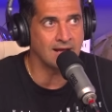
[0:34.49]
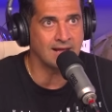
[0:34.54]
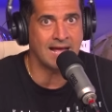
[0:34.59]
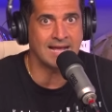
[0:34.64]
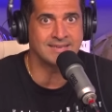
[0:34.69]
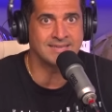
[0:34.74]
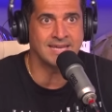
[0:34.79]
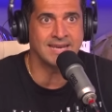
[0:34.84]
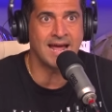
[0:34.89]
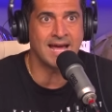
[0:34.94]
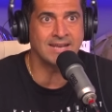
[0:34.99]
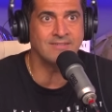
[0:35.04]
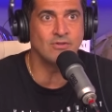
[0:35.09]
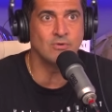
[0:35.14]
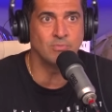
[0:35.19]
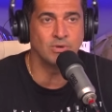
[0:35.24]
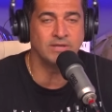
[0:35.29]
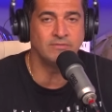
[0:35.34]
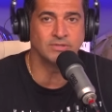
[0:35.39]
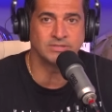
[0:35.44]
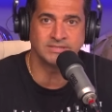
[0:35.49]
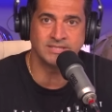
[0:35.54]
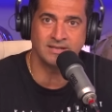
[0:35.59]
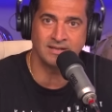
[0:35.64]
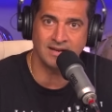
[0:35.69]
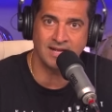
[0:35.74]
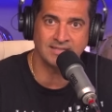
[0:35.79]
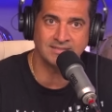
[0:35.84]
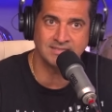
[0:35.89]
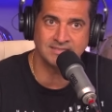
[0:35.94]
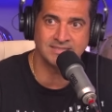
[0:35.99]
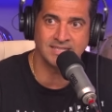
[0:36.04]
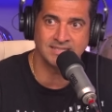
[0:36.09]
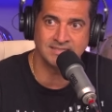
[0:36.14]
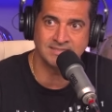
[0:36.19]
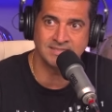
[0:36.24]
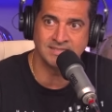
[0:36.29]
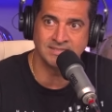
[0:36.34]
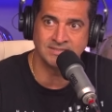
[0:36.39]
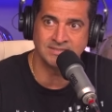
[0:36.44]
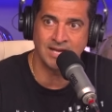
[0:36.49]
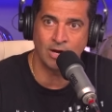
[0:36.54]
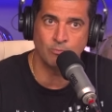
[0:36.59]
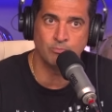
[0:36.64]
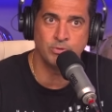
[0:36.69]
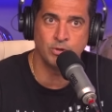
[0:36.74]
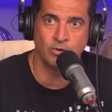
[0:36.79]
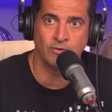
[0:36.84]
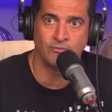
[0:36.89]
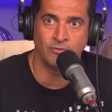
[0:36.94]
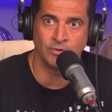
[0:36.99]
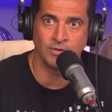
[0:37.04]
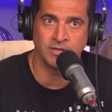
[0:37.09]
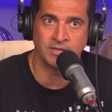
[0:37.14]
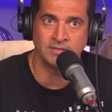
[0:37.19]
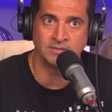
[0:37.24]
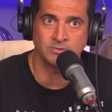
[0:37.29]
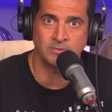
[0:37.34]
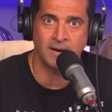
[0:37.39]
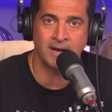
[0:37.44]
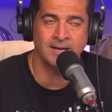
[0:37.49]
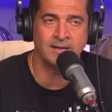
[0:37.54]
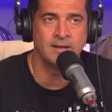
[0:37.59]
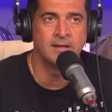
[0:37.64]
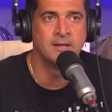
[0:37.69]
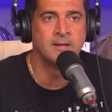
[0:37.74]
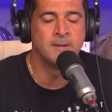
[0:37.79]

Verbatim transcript: I, I cannot even believe a city like this exists, how beautiful it is, right?